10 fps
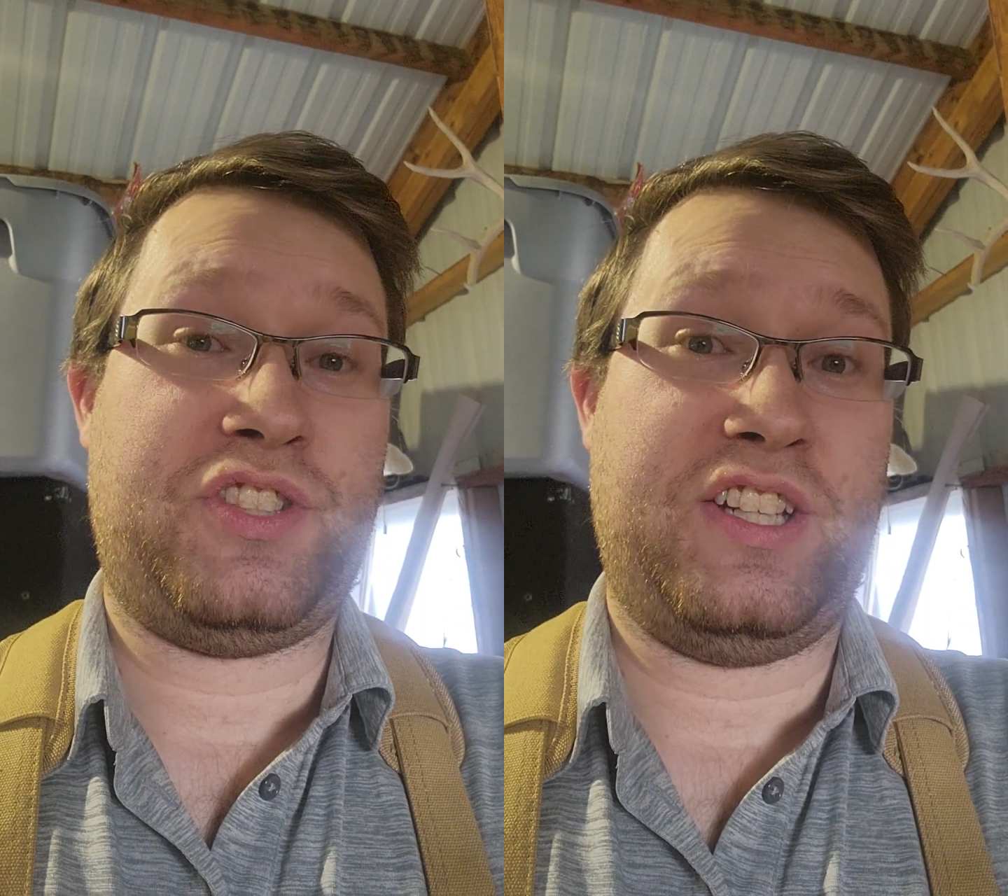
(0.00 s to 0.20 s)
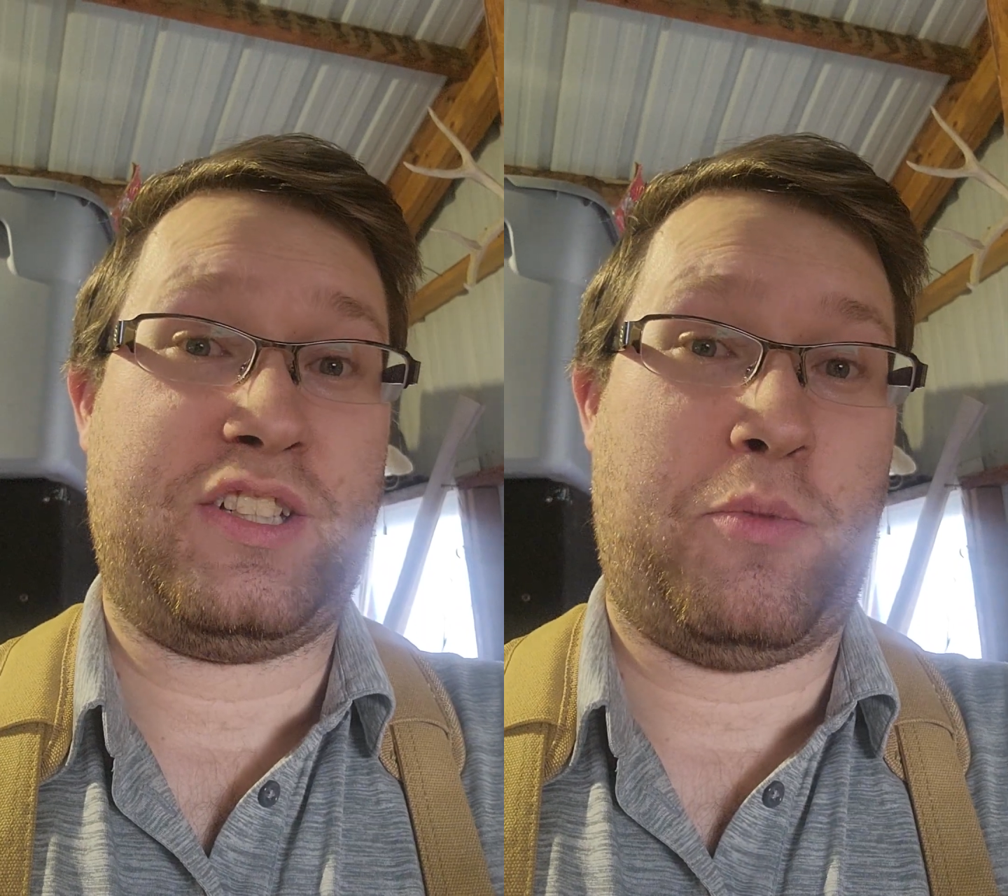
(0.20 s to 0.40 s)

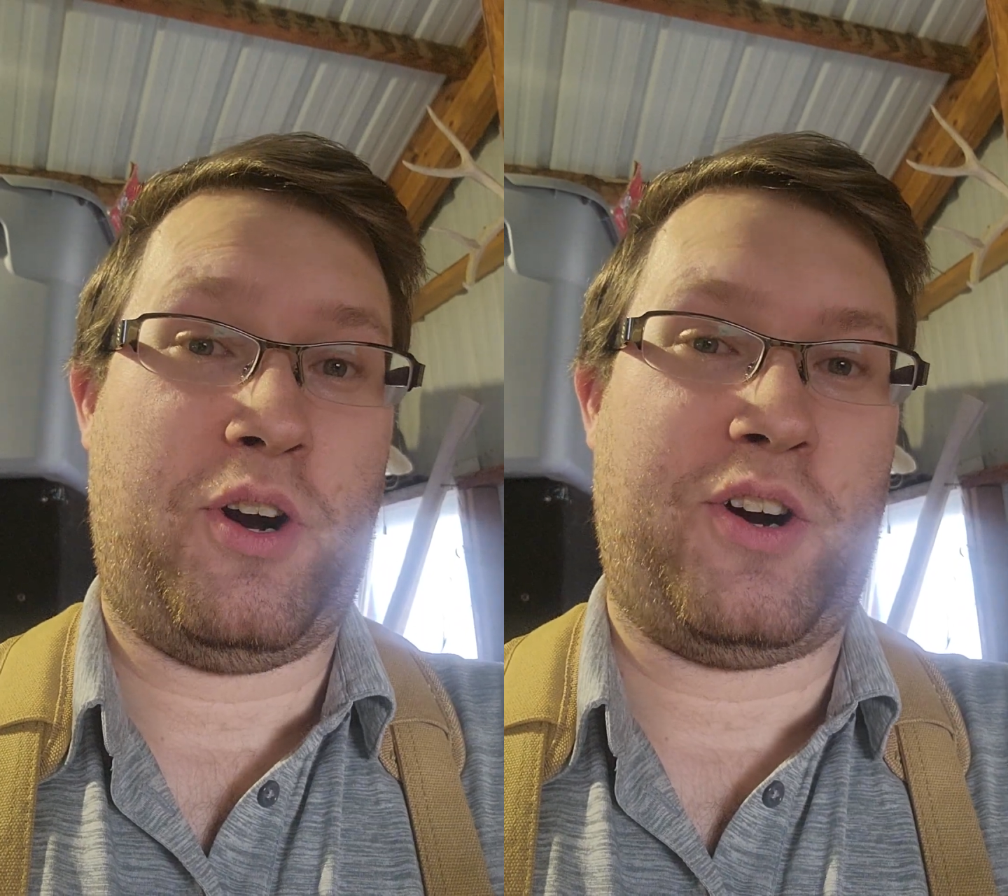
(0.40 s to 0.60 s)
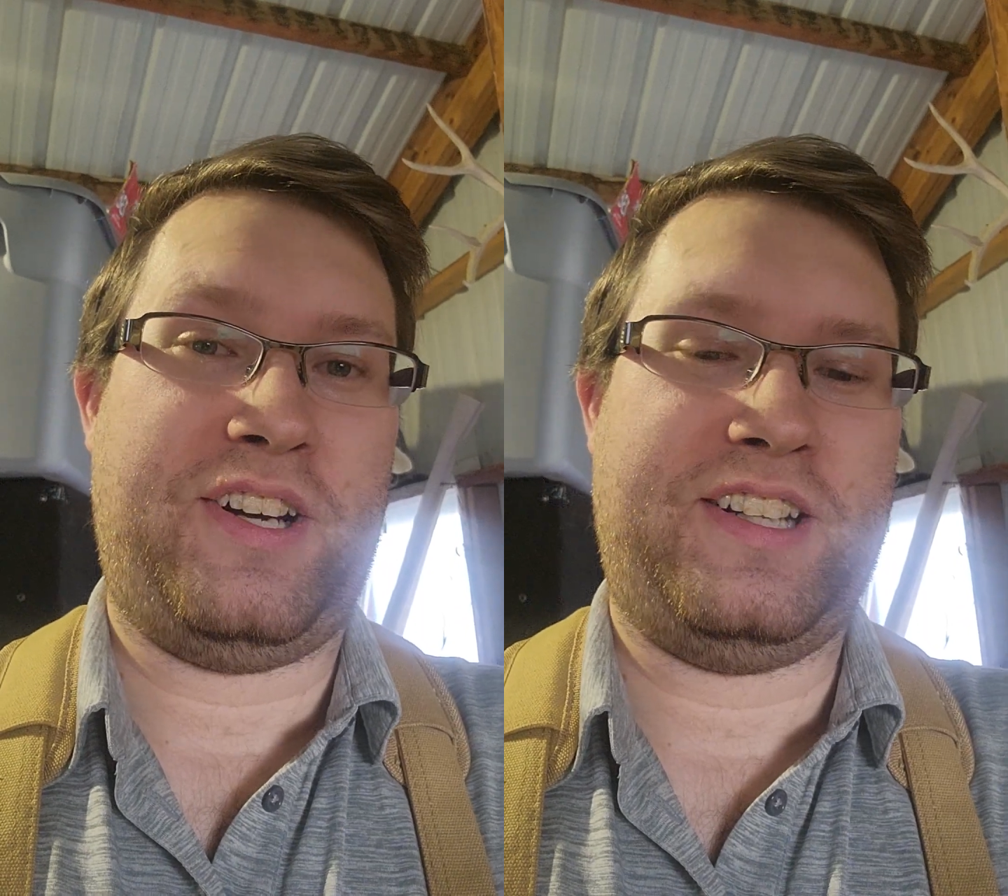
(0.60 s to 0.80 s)
see you
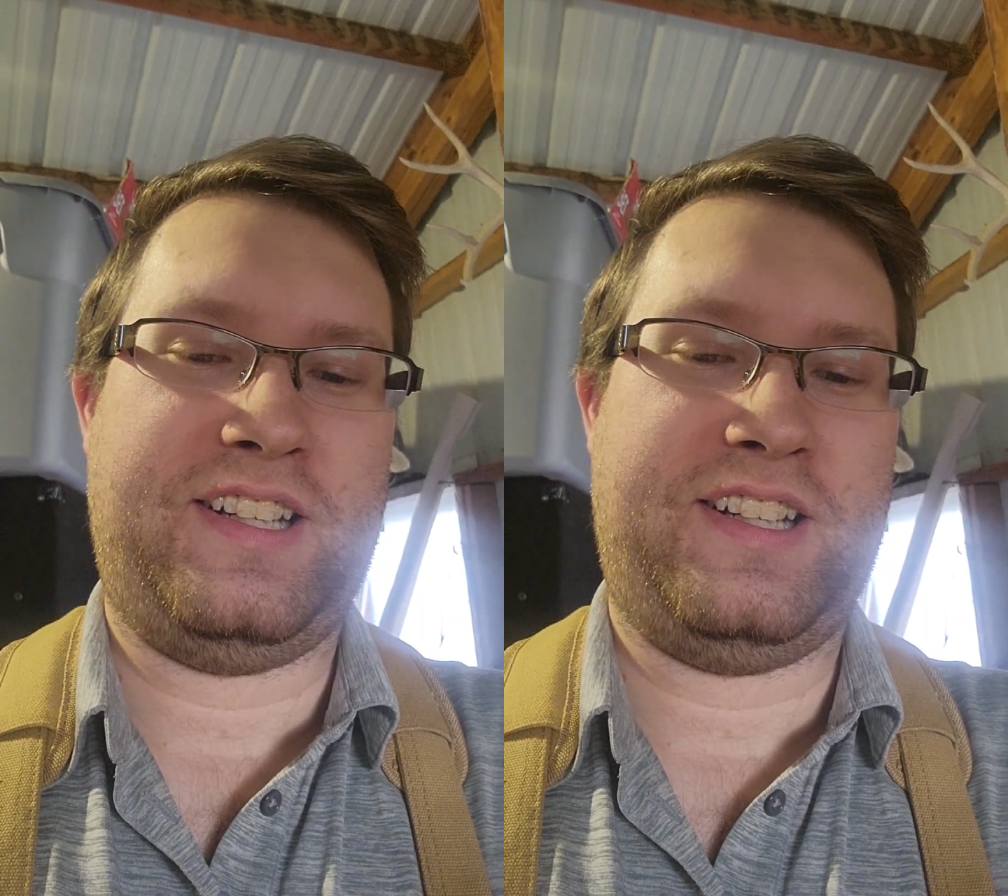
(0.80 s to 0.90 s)
tomorrow.